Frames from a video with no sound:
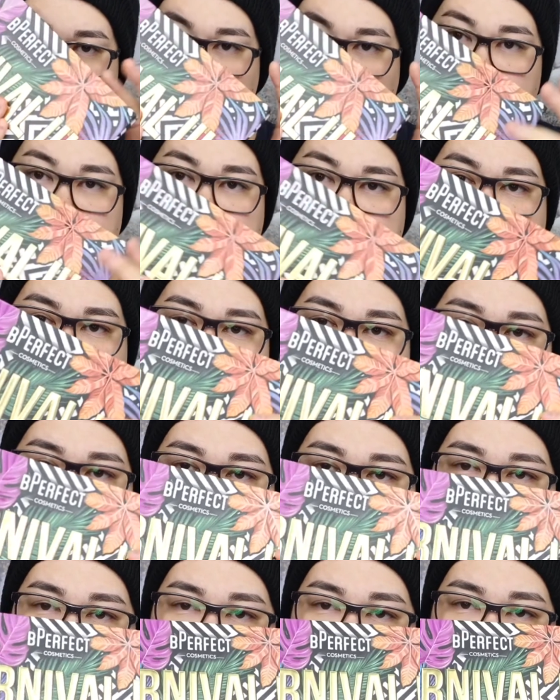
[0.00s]
This is what
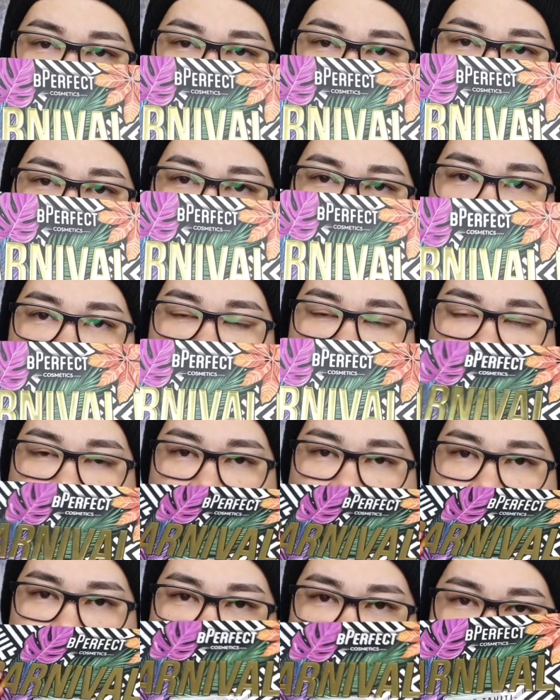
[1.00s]
it looks like.
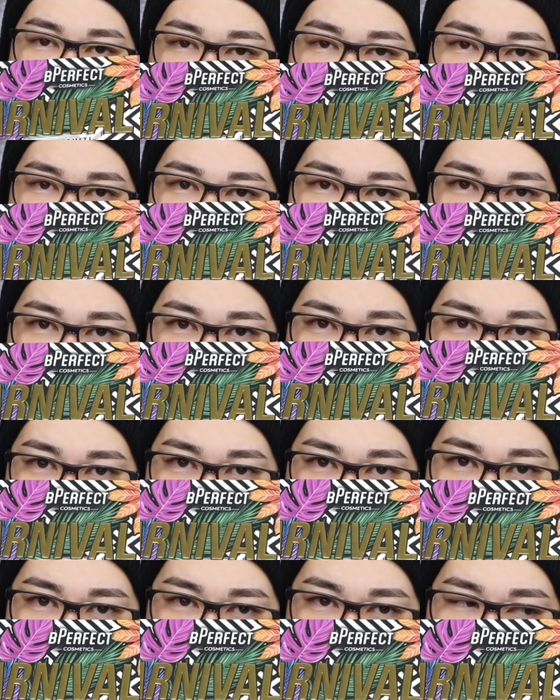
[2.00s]
I've had this for
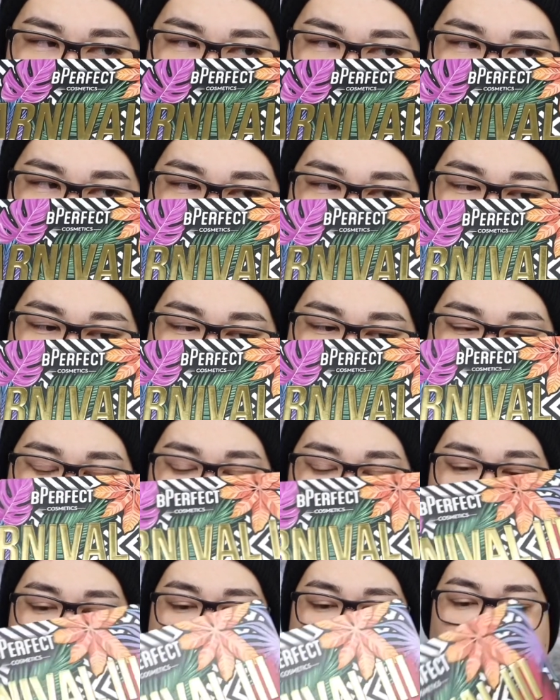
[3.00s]
about six
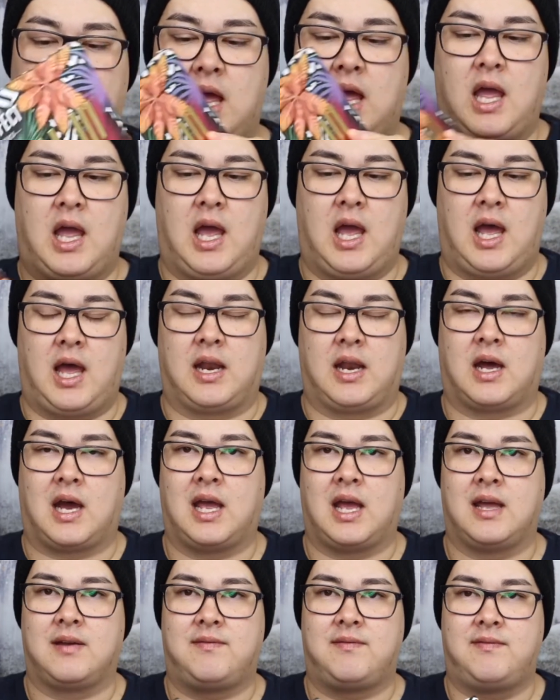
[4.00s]
weeks and I
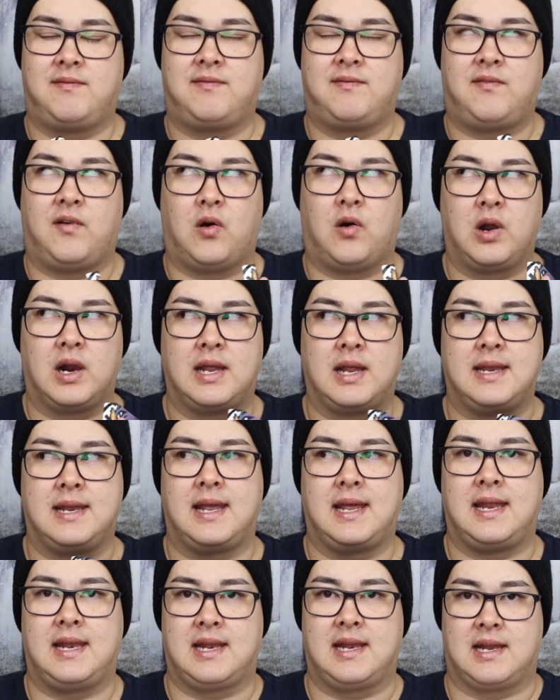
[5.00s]
have fallen
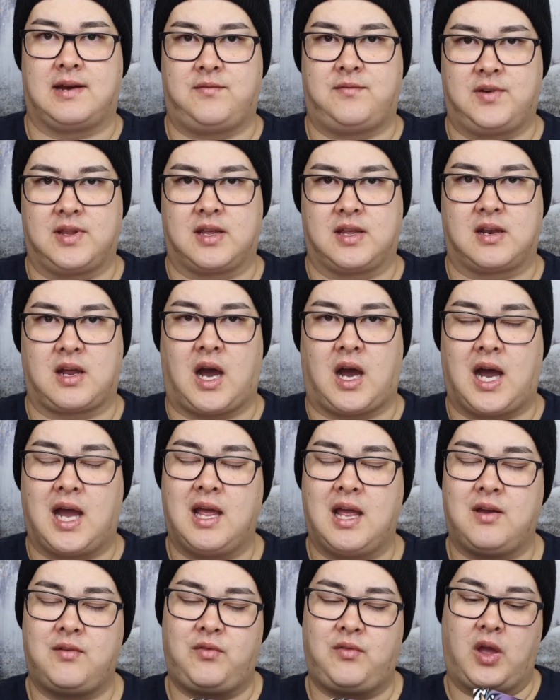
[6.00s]
in love with it. I
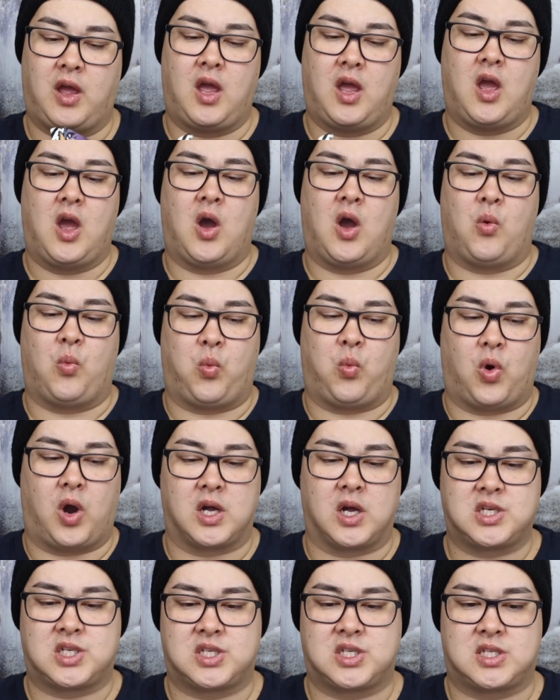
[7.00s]
have
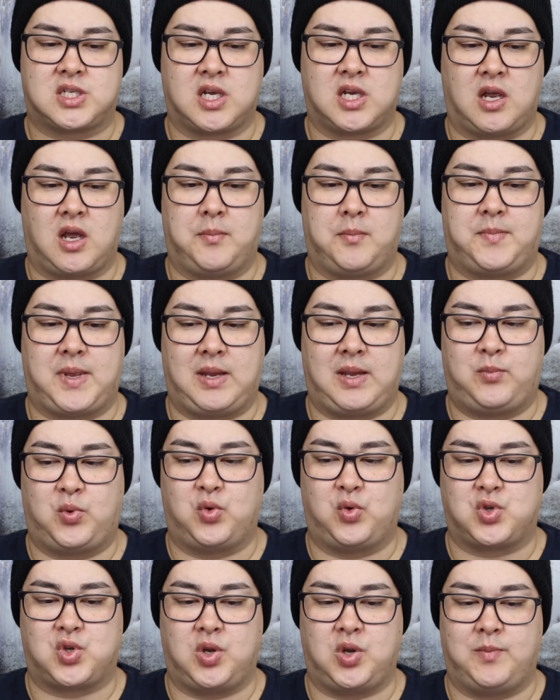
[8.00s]
watched people
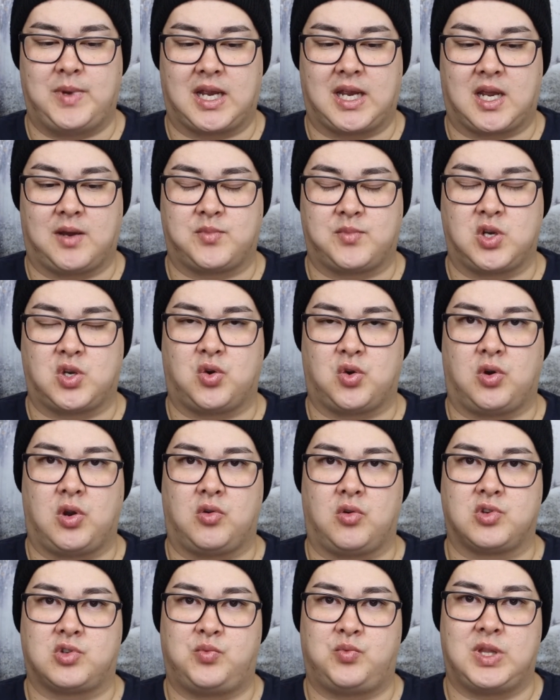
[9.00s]
do makeup
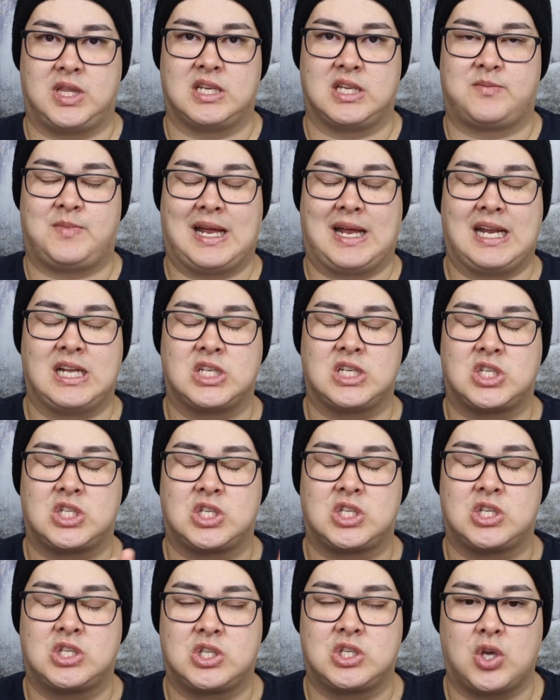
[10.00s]
tutorials with this palette
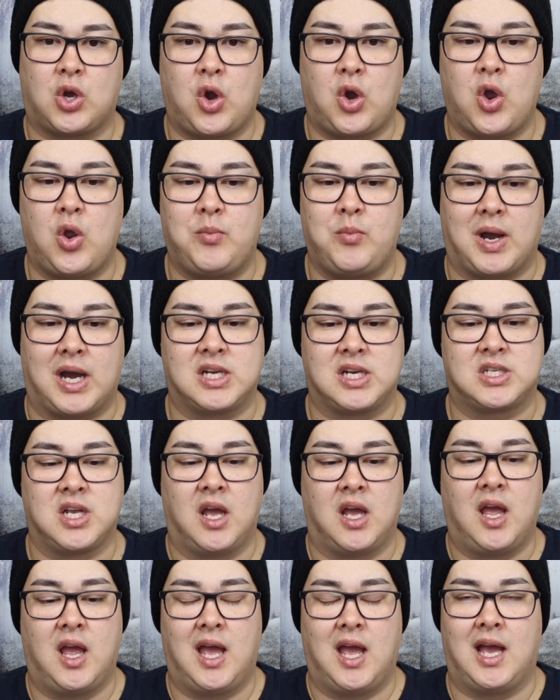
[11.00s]
so much
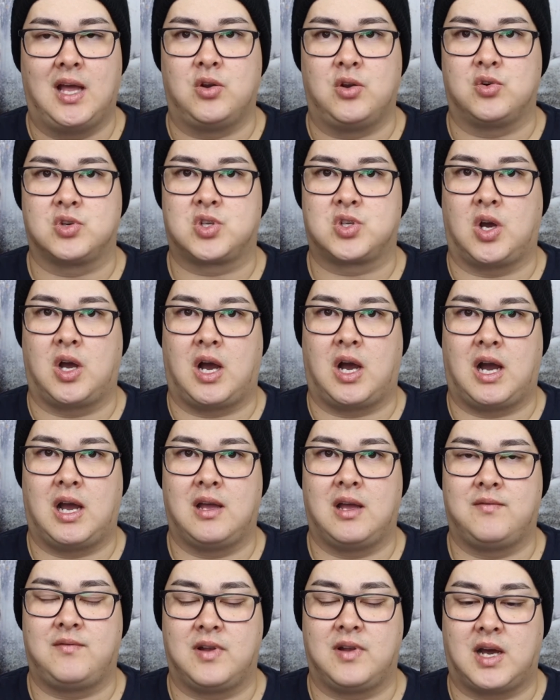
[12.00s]
and also I
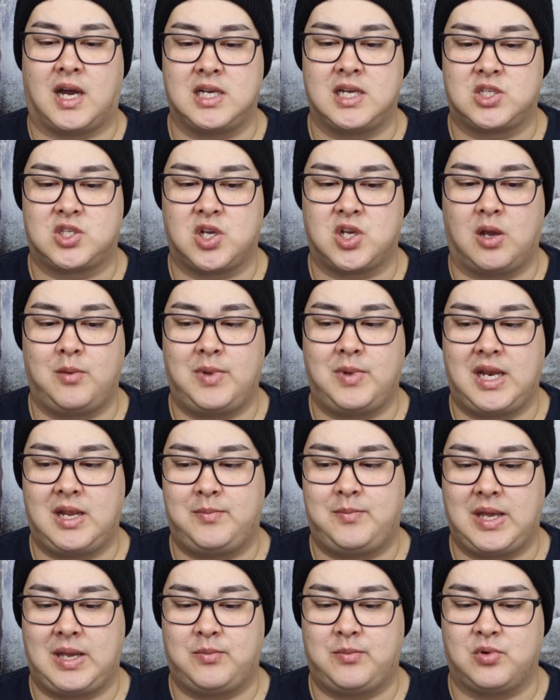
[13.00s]
have liked so many
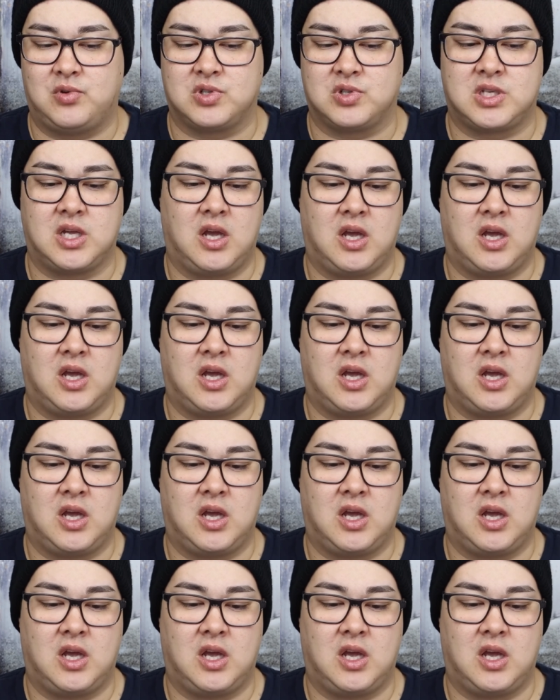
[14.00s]
people's